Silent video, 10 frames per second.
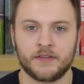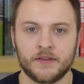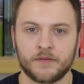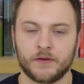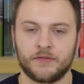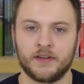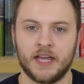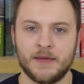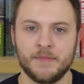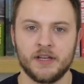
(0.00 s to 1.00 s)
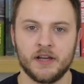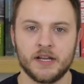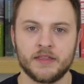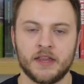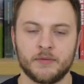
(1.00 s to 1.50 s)
sense for us to get him in
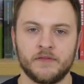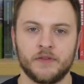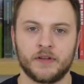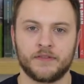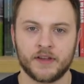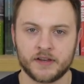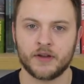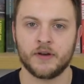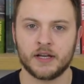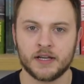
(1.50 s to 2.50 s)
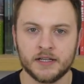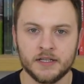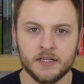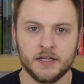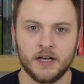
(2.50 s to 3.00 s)
early now that we've lost Coutinho early.
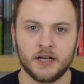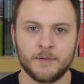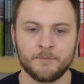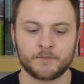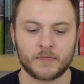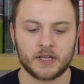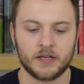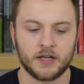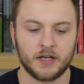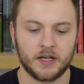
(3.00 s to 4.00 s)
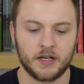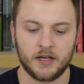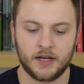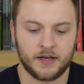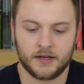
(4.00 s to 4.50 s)
Um,
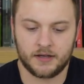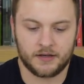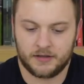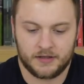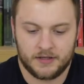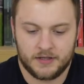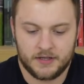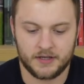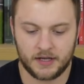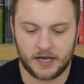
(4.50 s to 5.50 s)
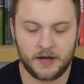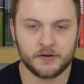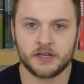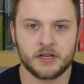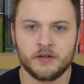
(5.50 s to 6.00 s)
uh,
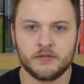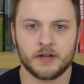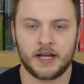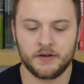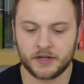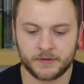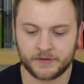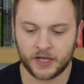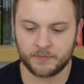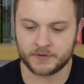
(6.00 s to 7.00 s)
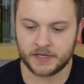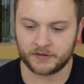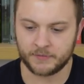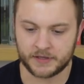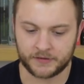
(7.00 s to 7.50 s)
how do you how do you interpret
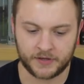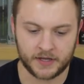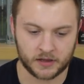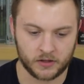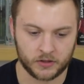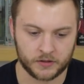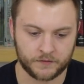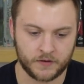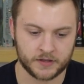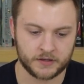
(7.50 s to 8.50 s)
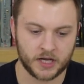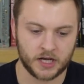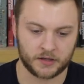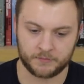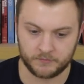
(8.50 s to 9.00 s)
this? I mean, it's ten o'clock on a Friday night.
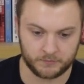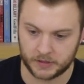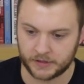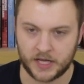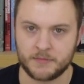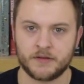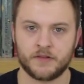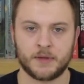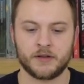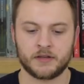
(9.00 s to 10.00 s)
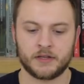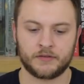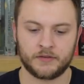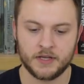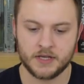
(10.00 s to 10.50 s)
I've, by the time I've uploaded
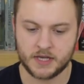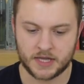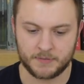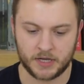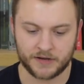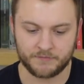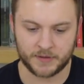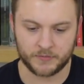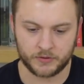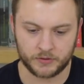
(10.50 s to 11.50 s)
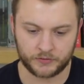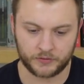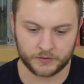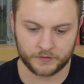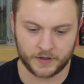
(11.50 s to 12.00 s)
this, there might even be more
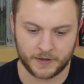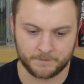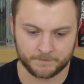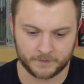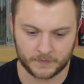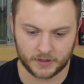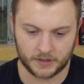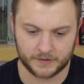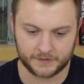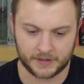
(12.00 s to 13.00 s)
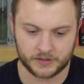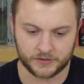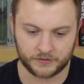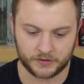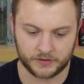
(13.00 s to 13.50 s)
sort of um,
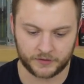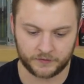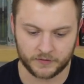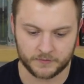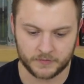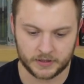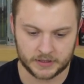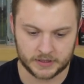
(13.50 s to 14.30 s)
intelligence on this from